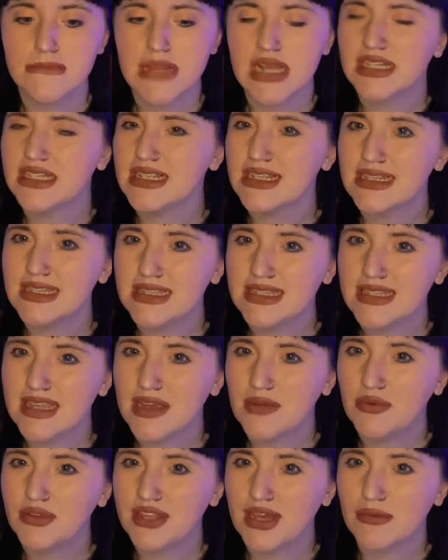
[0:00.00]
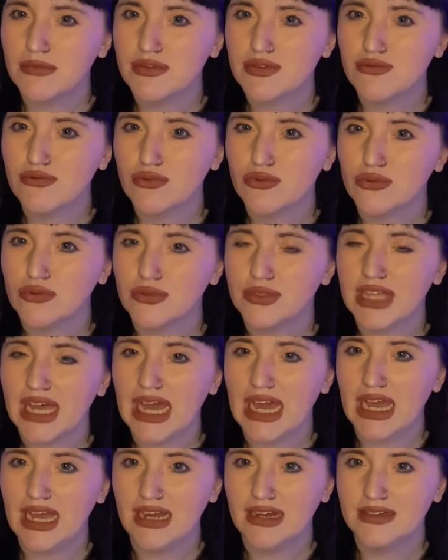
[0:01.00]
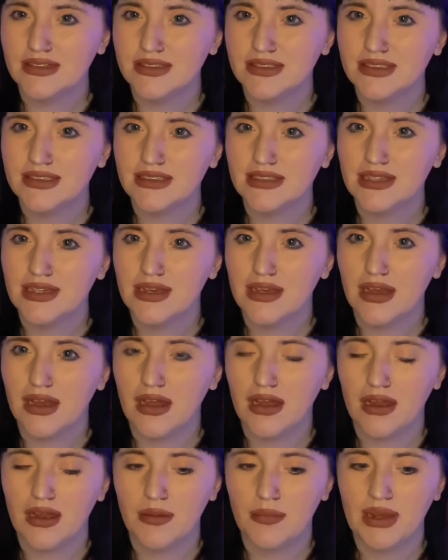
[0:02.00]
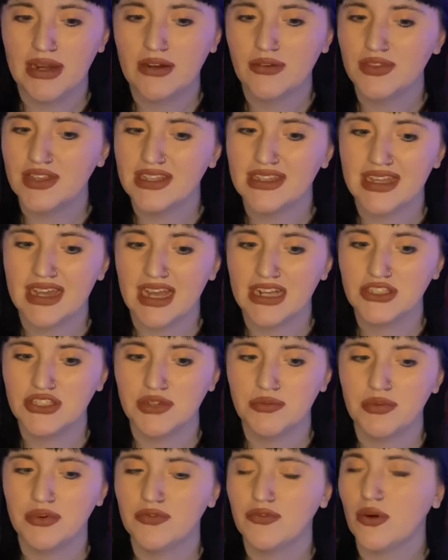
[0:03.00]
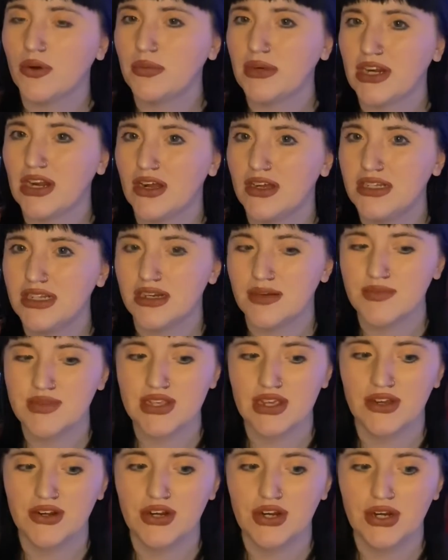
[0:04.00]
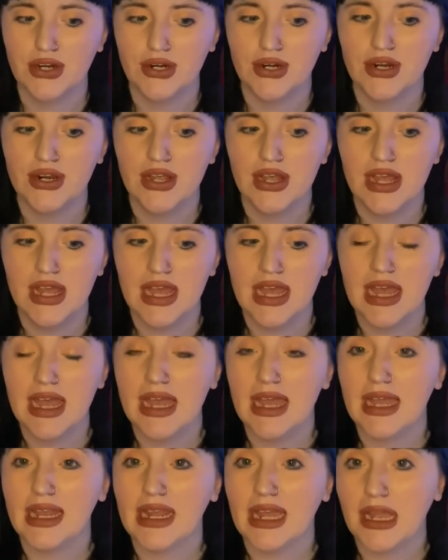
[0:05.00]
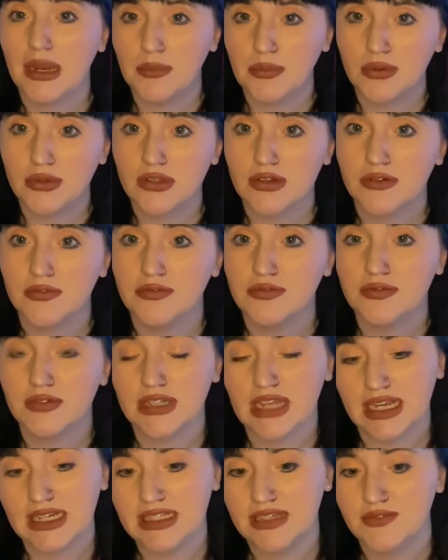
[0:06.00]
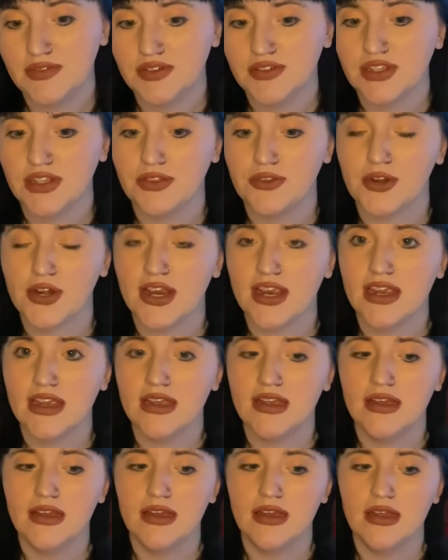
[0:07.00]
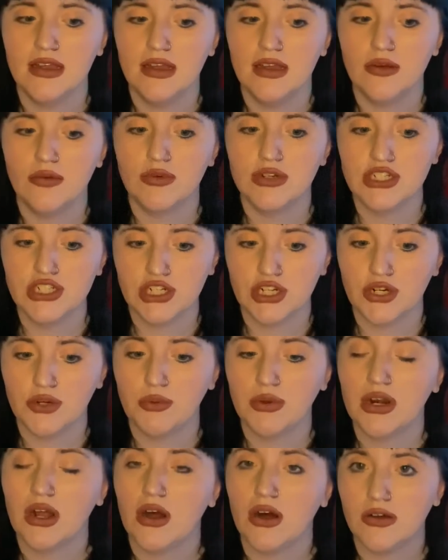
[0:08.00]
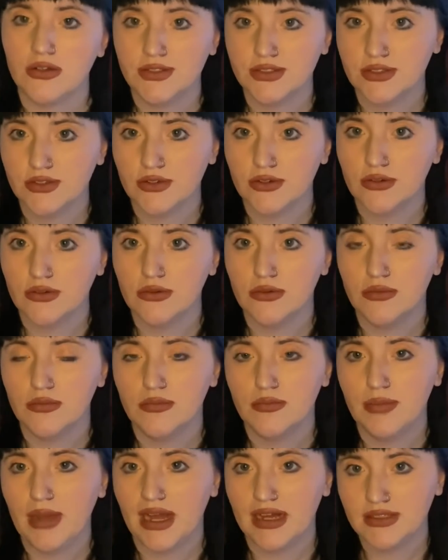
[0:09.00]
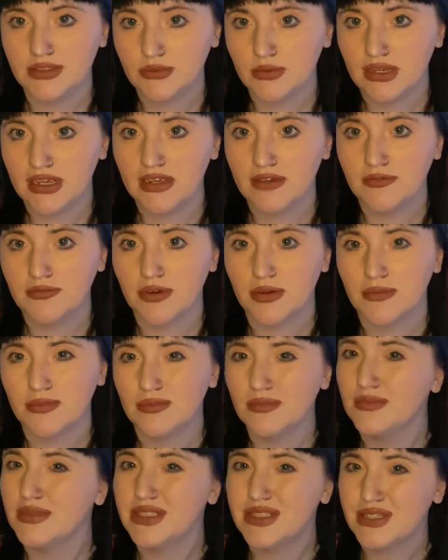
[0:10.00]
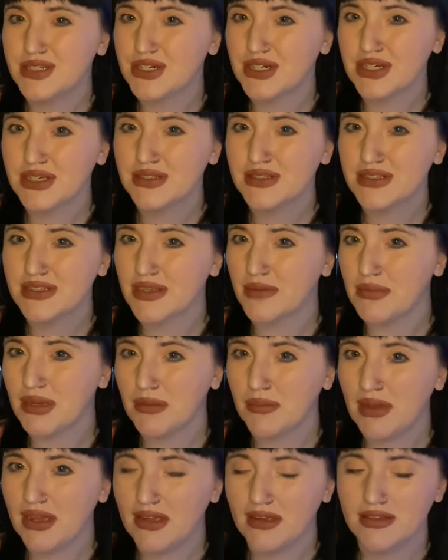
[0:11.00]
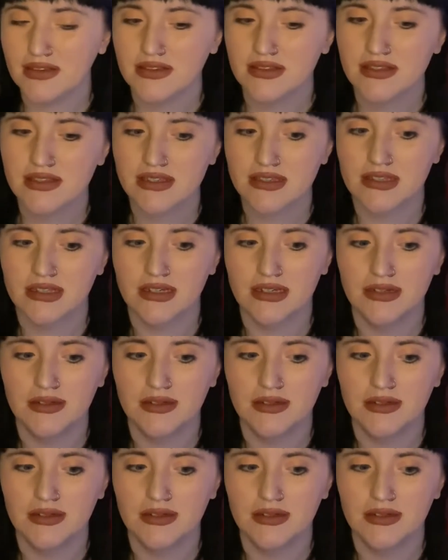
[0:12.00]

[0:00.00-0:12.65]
it didn't say what that was ruled as. I don't think they actually performed an autopsy on her. In April of 1953, Richard would also pass away from mysterious stomach pains.